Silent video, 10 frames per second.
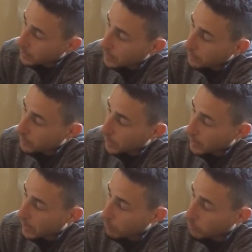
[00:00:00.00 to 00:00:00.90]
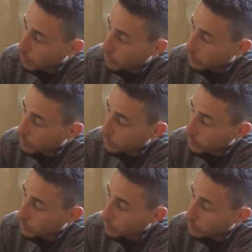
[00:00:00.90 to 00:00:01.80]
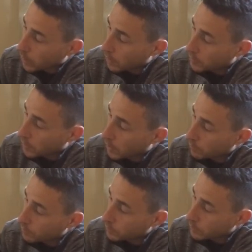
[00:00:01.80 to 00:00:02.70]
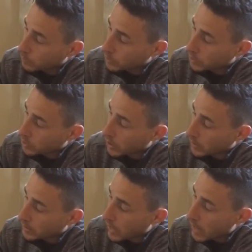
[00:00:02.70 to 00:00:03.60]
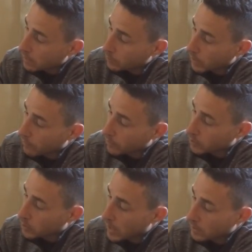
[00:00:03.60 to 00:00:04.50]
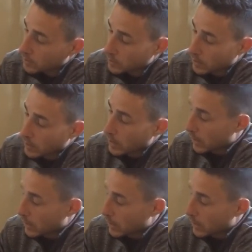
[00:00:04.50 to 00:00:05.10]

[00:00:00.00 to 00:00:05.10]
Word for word: get the Ethernet cable pops up and we just check that we have an address